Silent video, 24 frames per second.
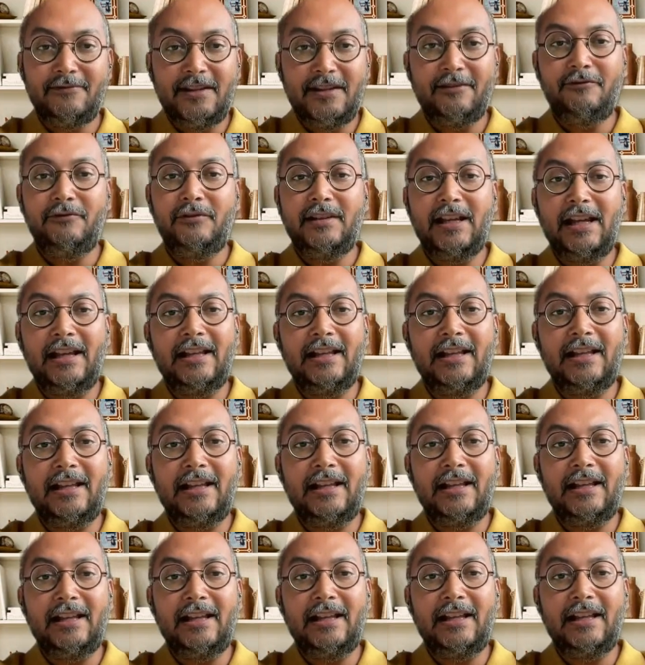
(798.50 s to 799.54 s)
And as
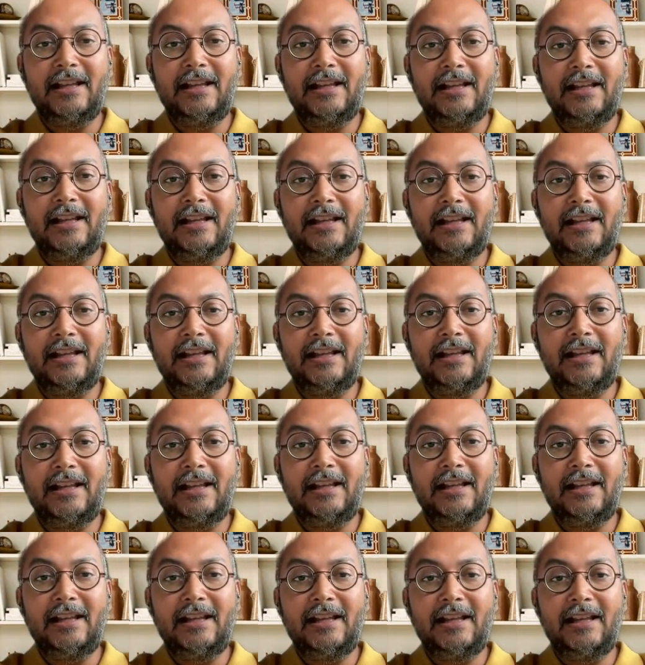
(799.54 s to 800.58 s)
long as we learn from
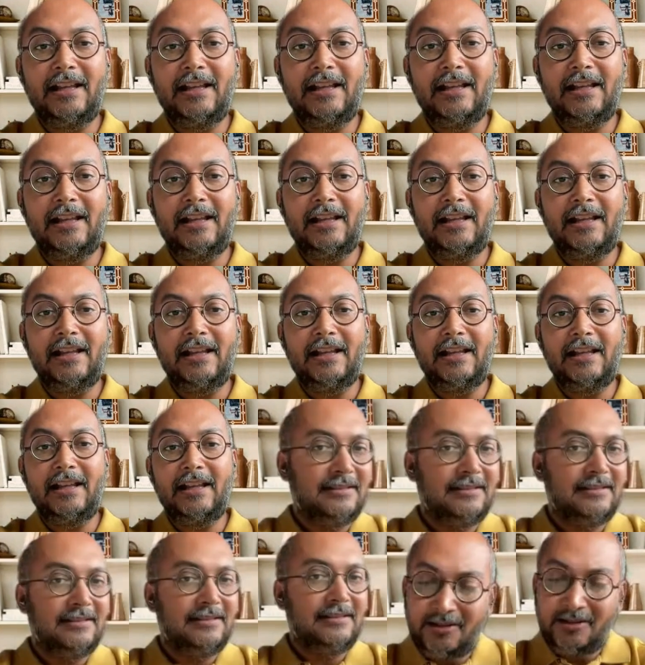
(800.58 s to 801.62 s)
that,
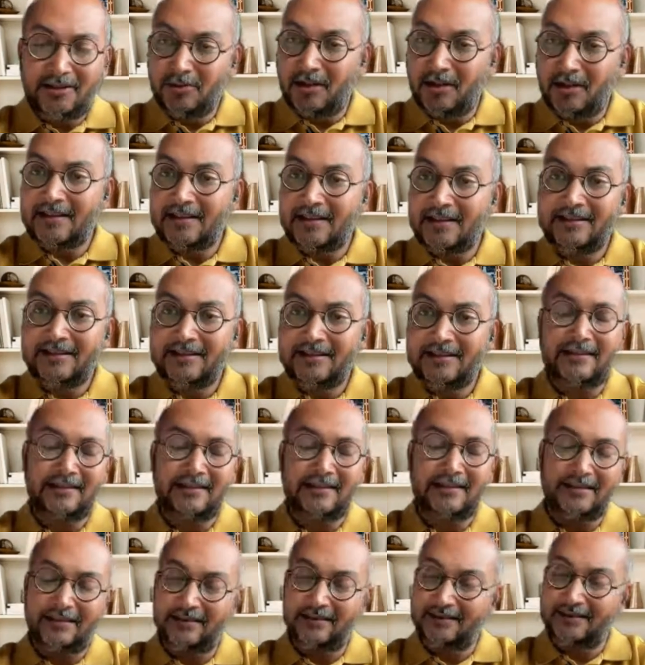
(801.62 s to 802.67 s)
whether you are a
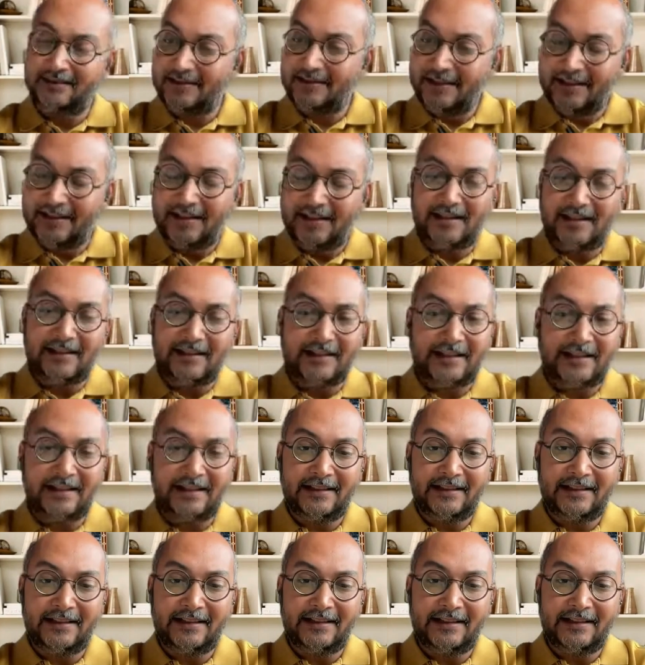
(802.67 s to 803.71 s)
citizen, an
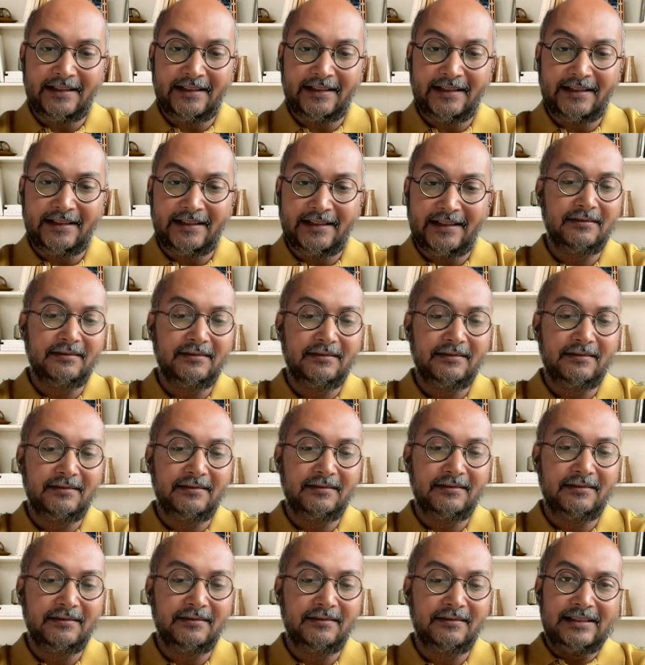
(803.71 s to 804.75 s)
NRI, an Indian,
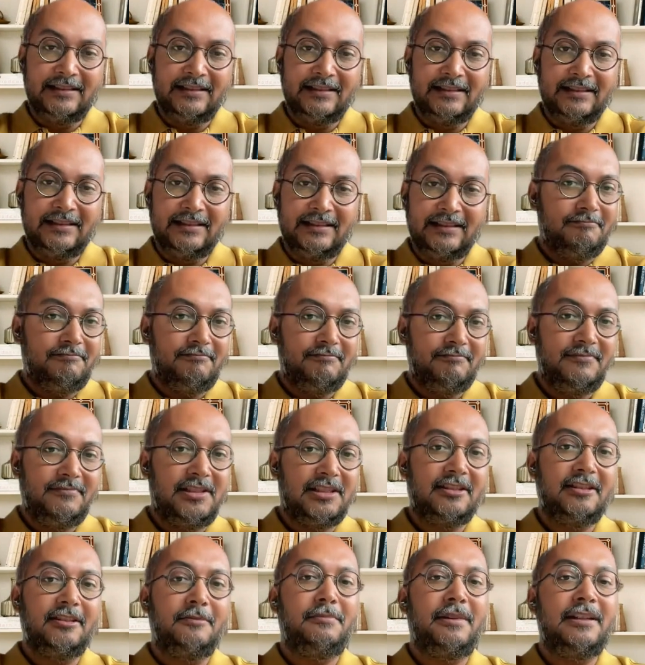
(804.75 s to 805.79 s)

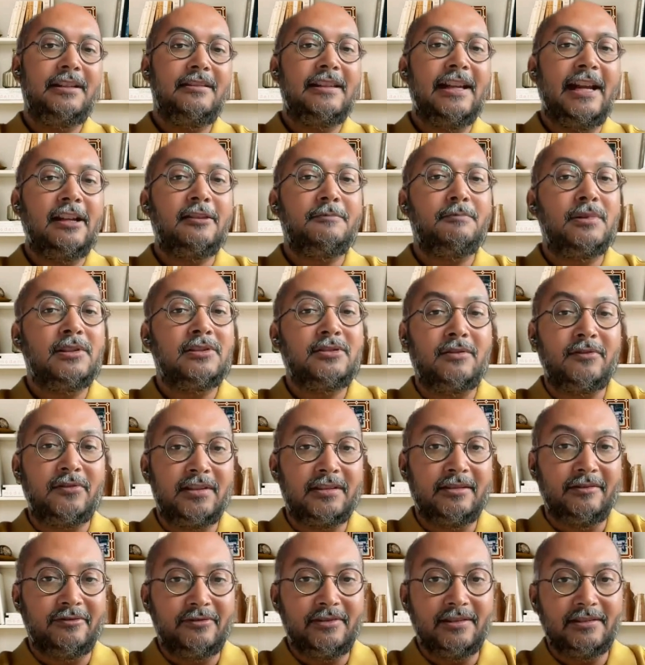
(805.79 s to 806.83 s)
doesn't make that
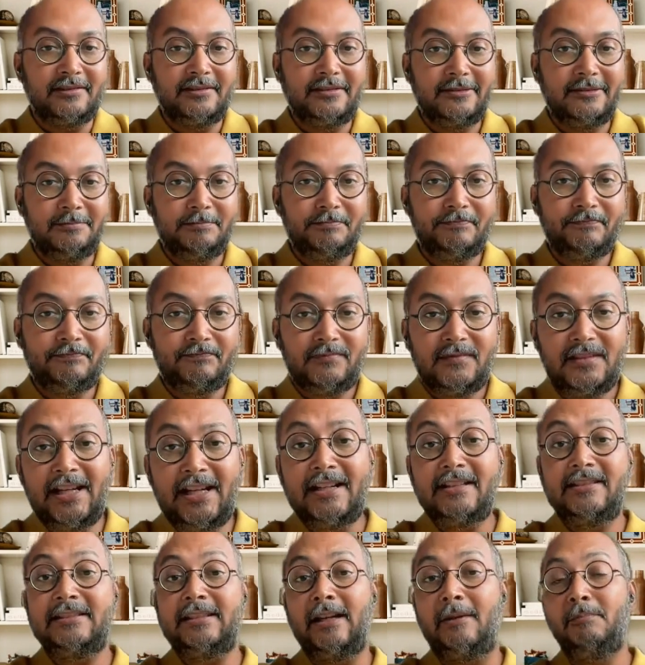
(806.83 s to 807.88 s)
much of a difference,
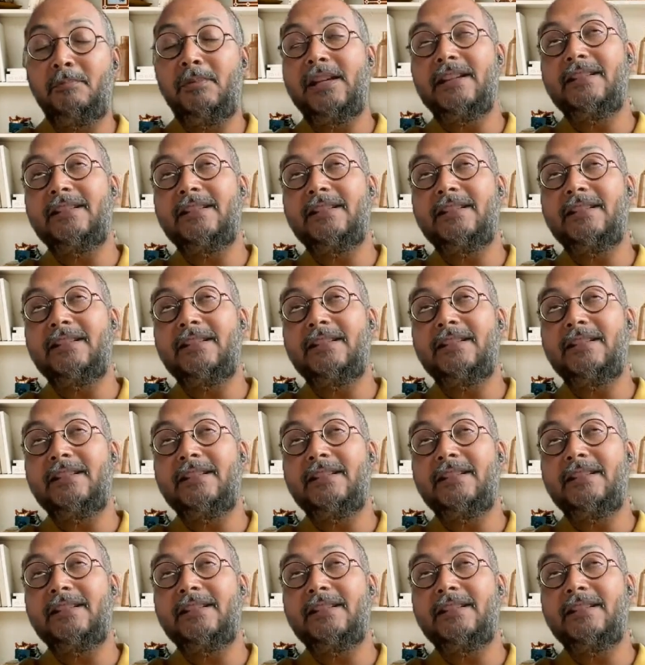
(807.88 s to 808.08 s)
right?